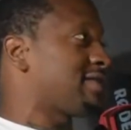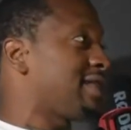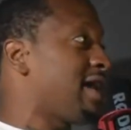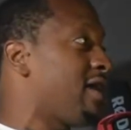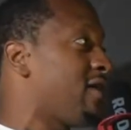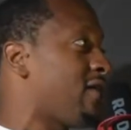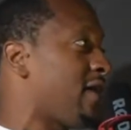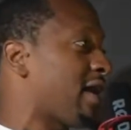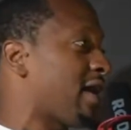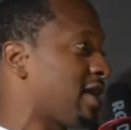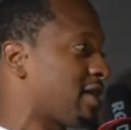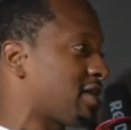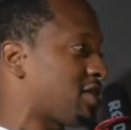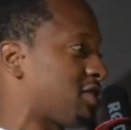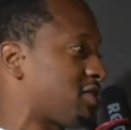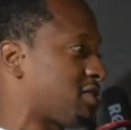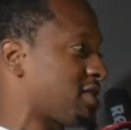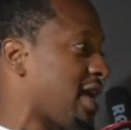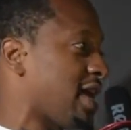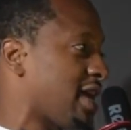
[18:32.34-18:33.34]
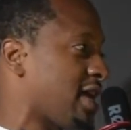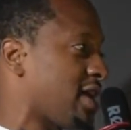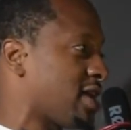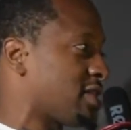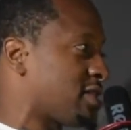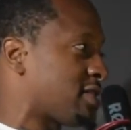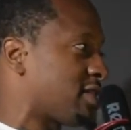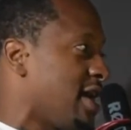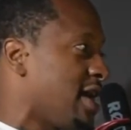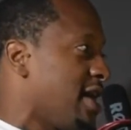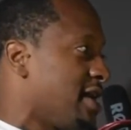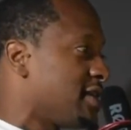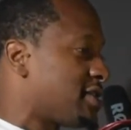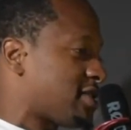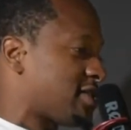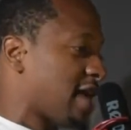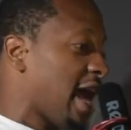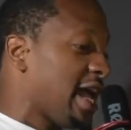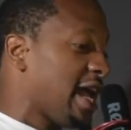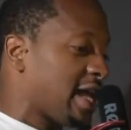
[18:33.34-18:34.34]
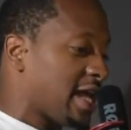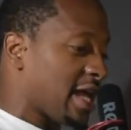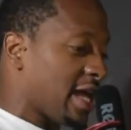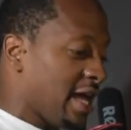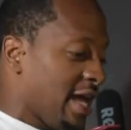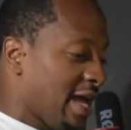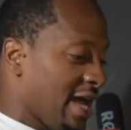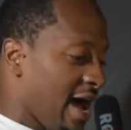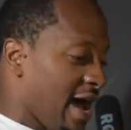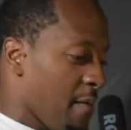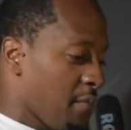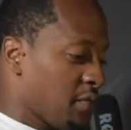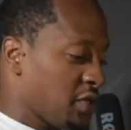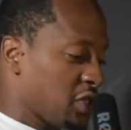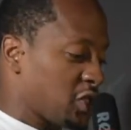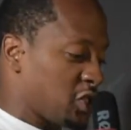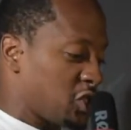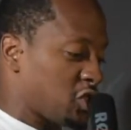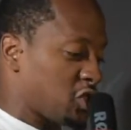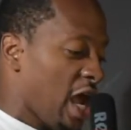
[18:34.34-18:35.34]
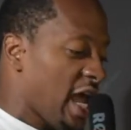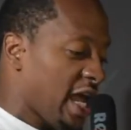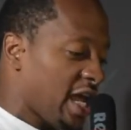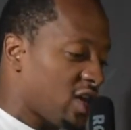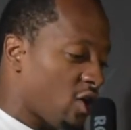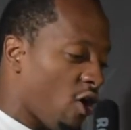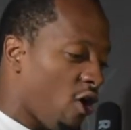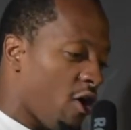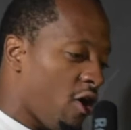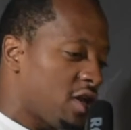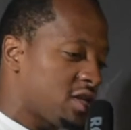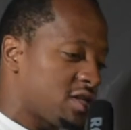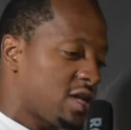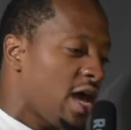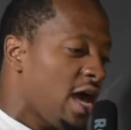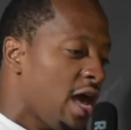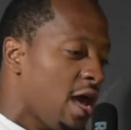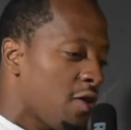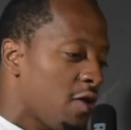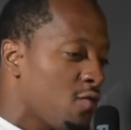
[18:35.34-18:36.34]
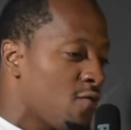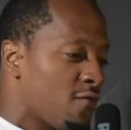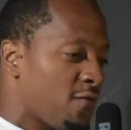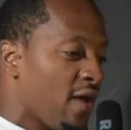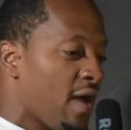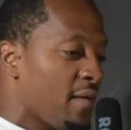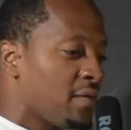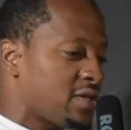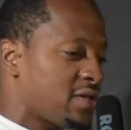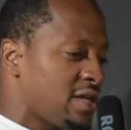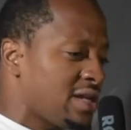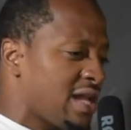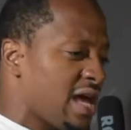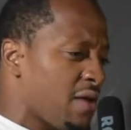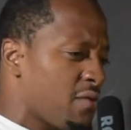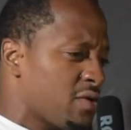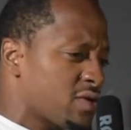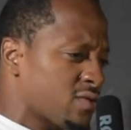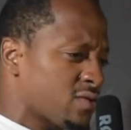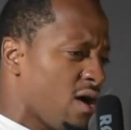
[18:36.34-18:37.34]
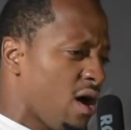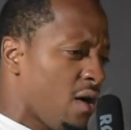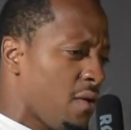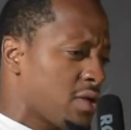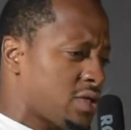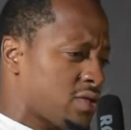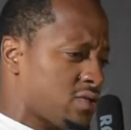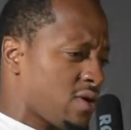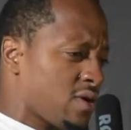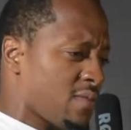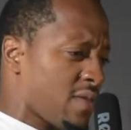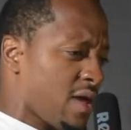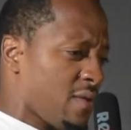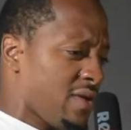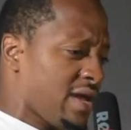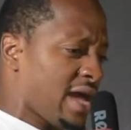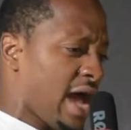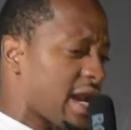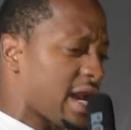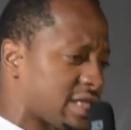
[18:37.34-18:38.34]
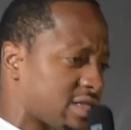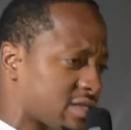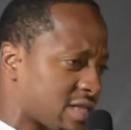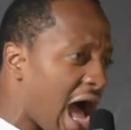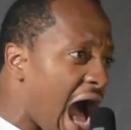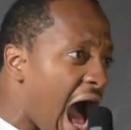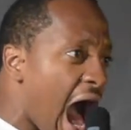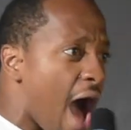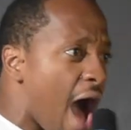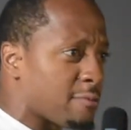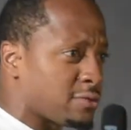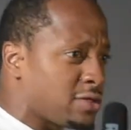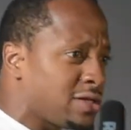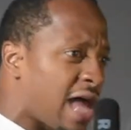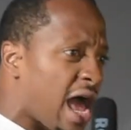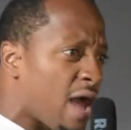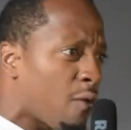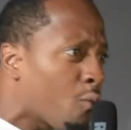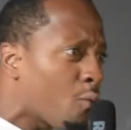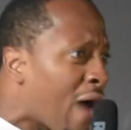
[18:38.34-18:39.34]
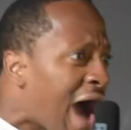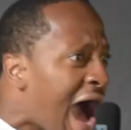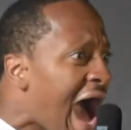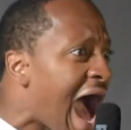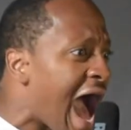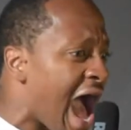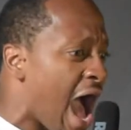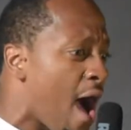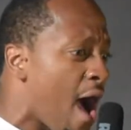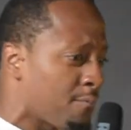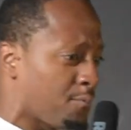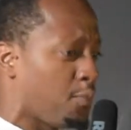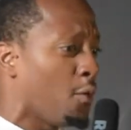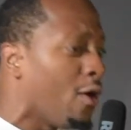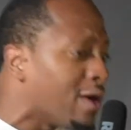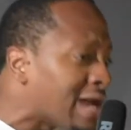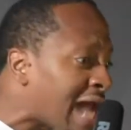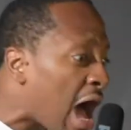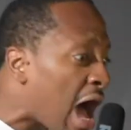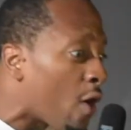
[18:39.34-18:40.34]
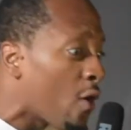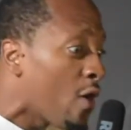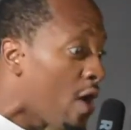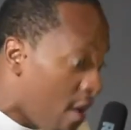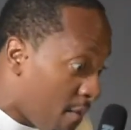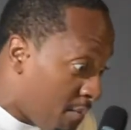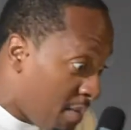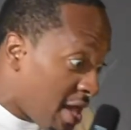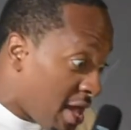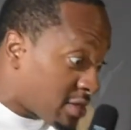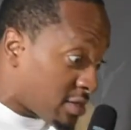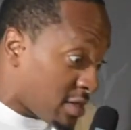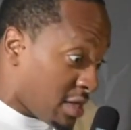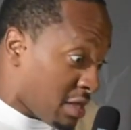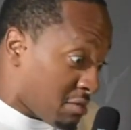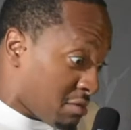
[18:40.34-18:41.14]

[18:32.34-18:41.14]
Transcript: later, I get to shaking, I'm just shaking hard as hell, you feel me? She like, what's wrong with you? I'm like, we gotta stop. She like, why? I pull off, bitch,